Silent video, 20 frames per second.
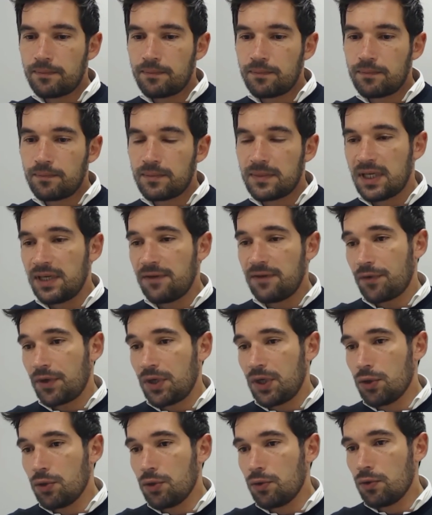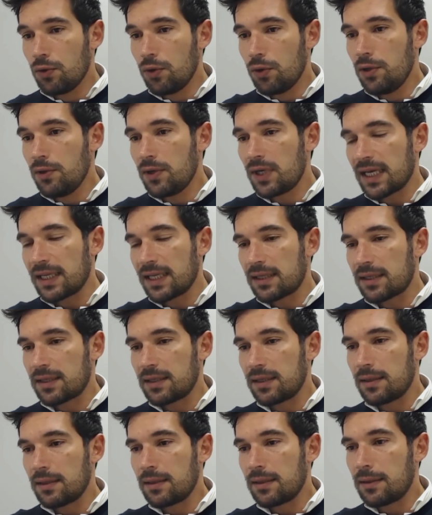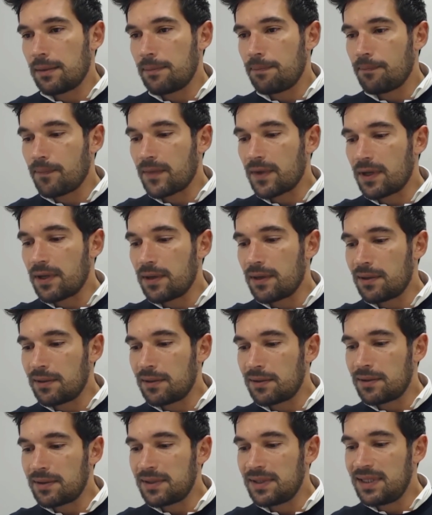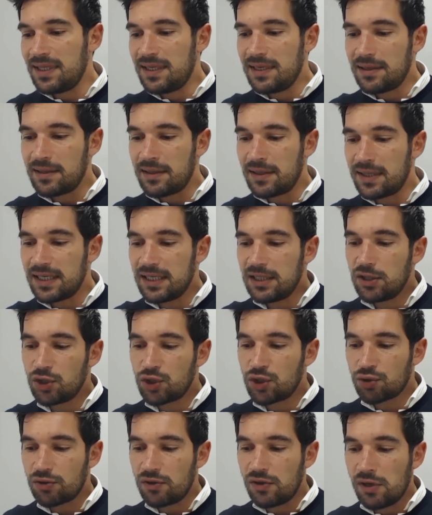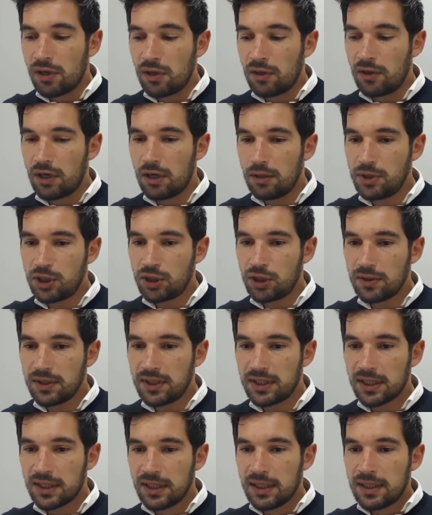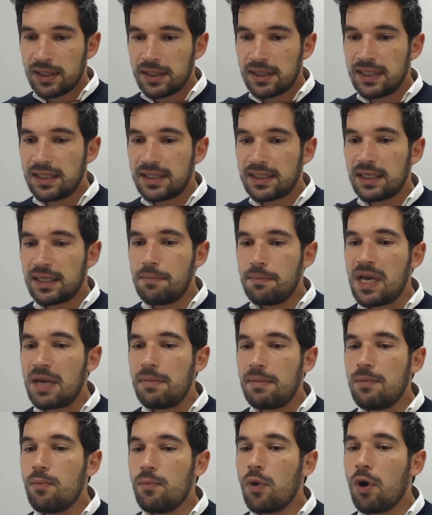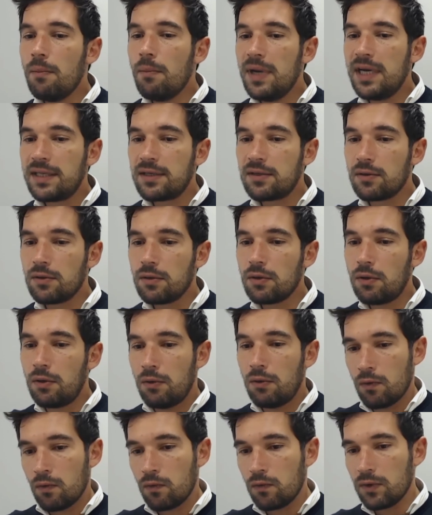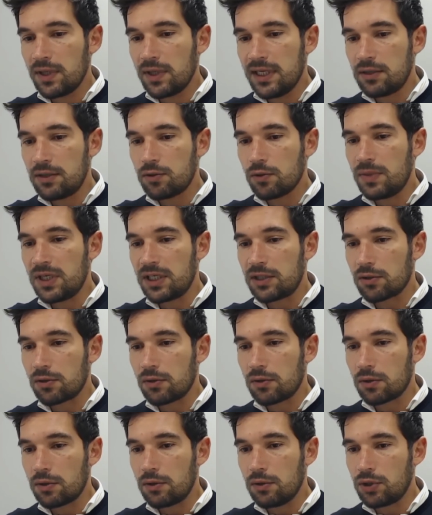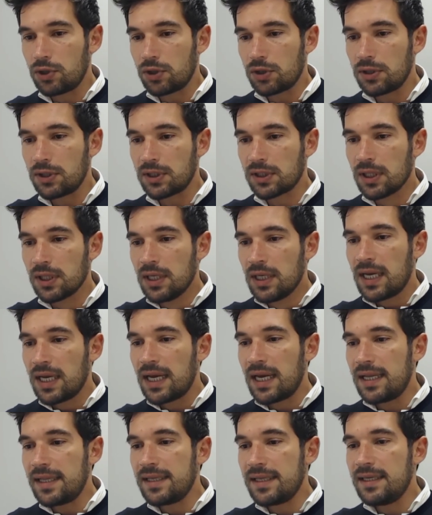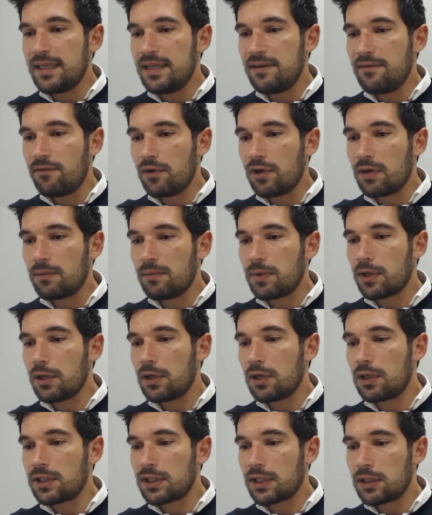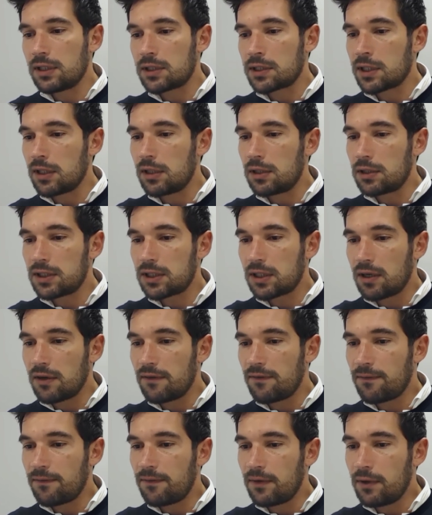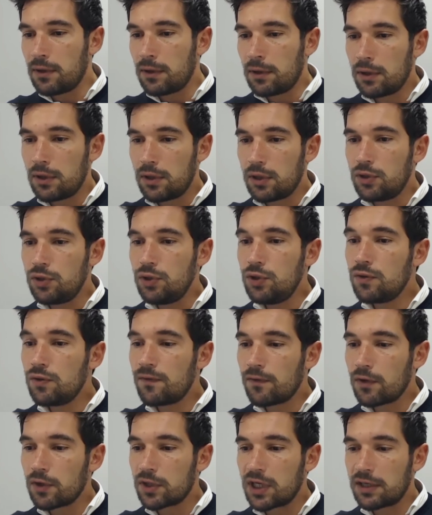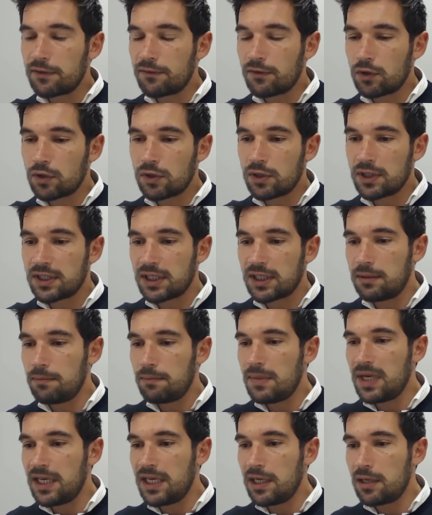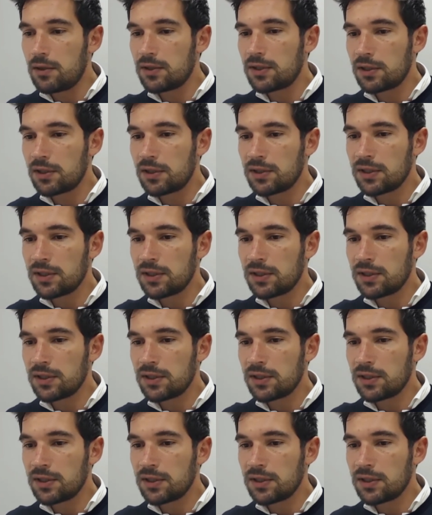If you look at the industrial options, they say maybe more metal would lead to better occlusions. And they develop lots of new flow diverters and many others.